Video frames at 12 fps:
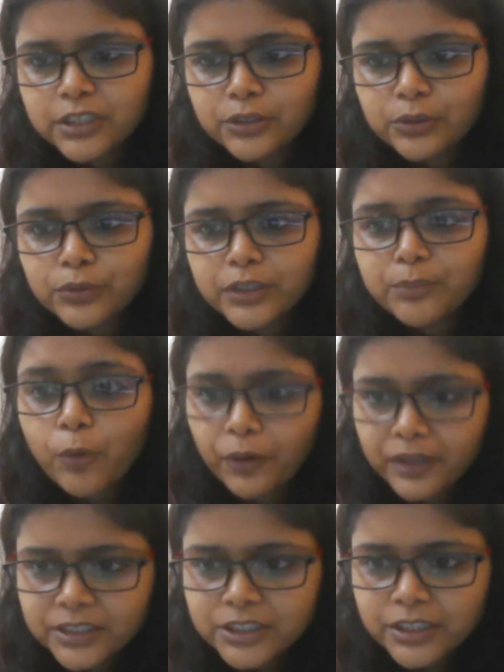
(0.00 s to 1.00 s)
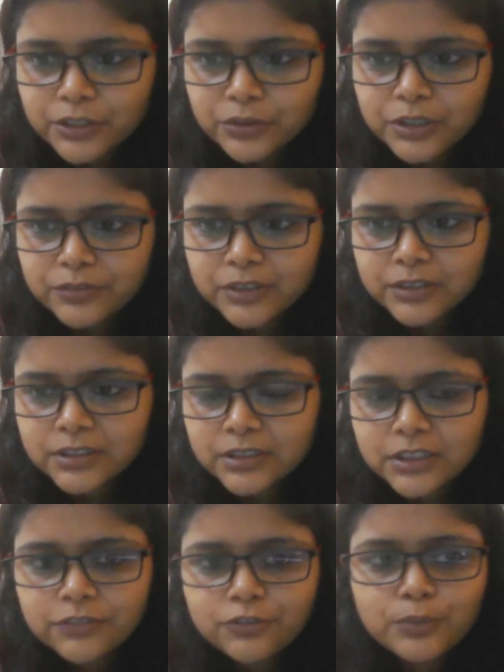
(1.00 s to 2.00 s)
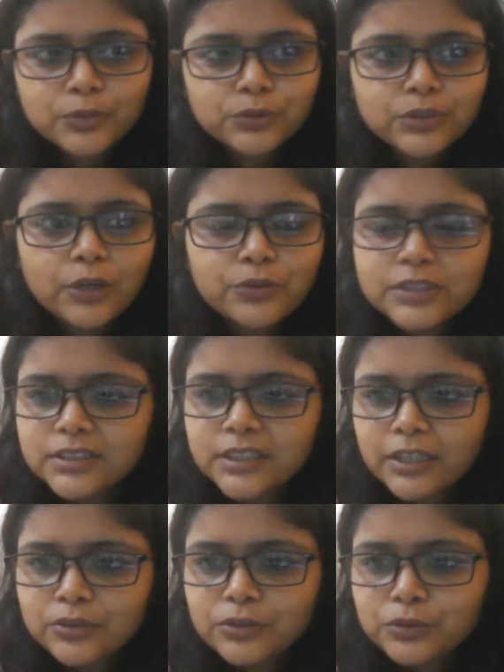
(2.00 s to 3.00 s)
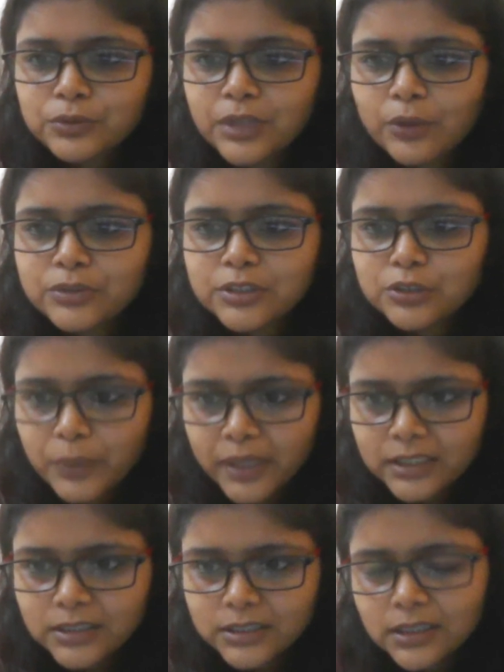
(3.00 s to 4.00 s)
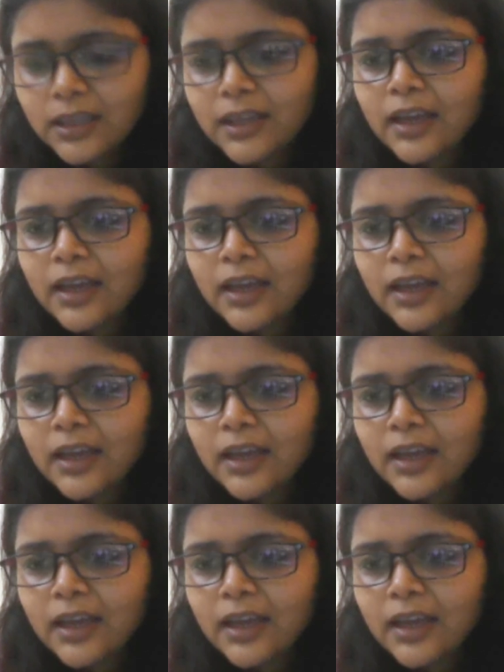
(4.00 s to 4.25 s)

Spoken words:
including Pondicherry University from 2010 to 2020.